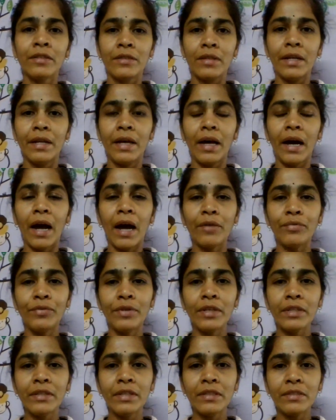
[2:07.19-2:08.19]
So
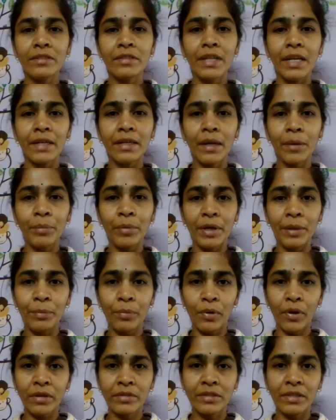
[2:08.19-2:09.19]
after this data
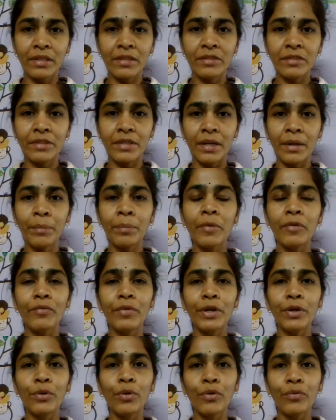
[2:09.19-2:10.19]
pre-processing step,
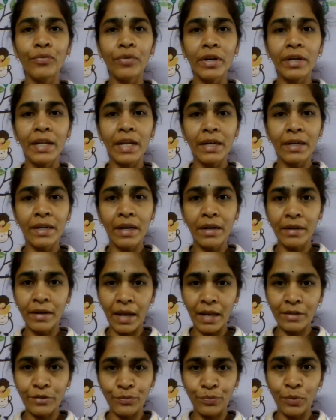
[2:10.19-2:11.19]
we go for data
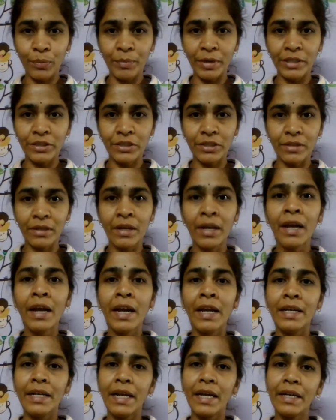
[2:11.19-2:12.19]
transformation.
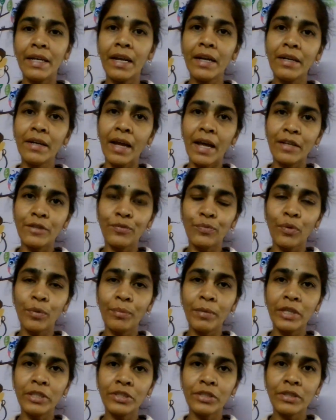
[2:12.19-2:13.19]
Data
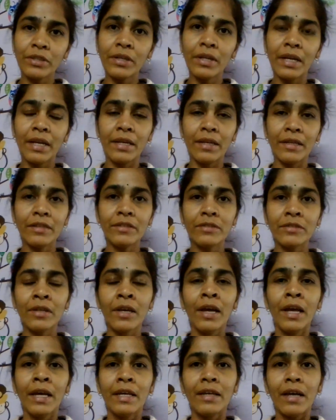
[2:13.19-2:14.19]
transformation
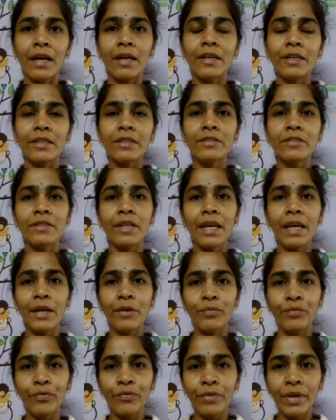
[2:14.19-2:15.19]
is,
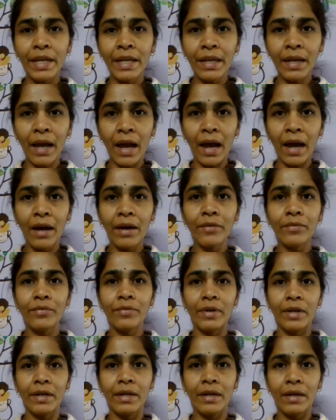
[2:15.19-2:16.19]
say if we have
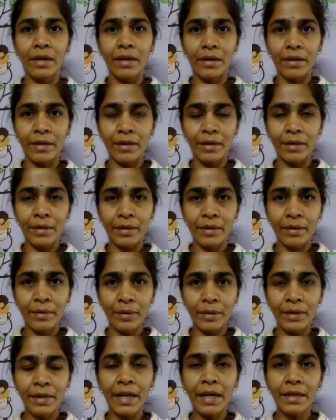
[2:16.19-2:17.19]

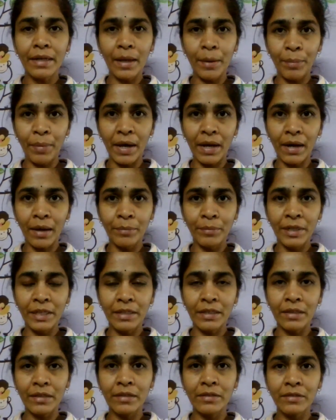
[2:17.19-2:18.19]
data
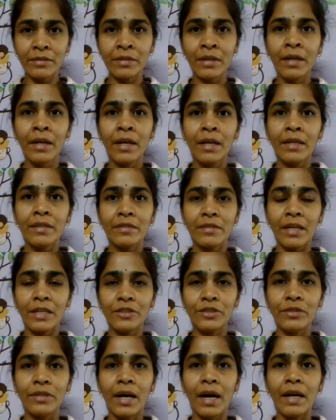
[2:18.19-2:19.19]
parameters
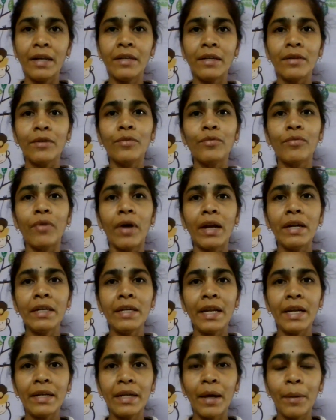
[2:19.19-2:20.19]
such that
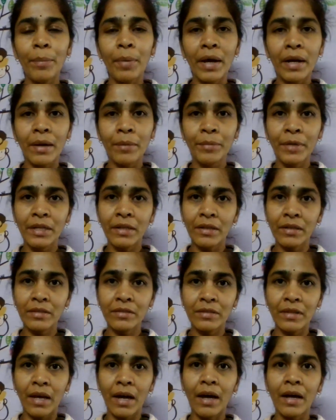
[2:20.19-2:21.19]
one data
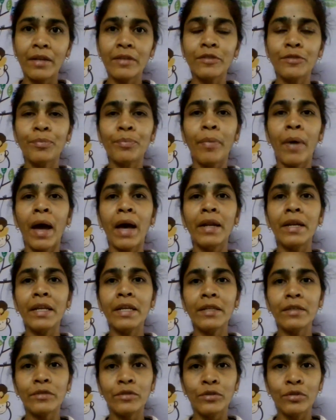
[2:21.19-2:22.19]
parameters are
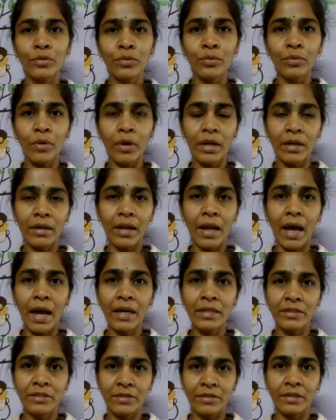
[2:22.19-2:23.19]
spanning through a
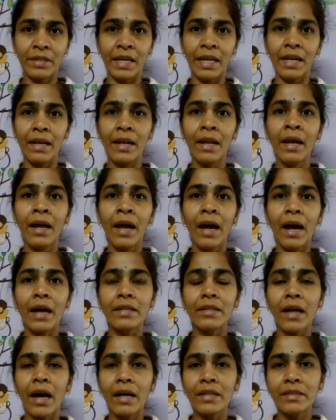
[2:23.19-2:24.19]
large scale
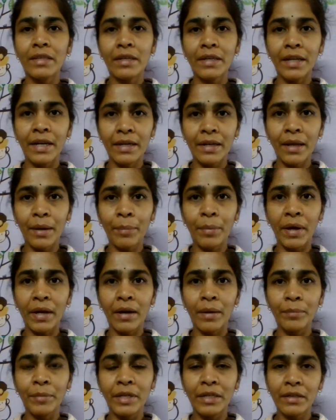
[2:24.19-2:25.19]
and the other data
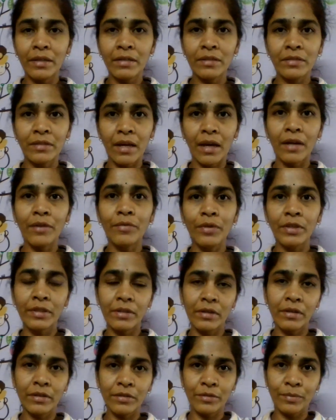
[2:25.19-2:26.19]
parameters are
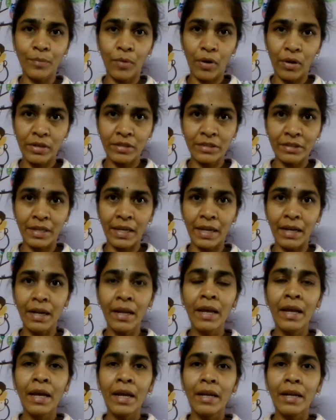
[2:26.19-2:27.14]
within a small scale.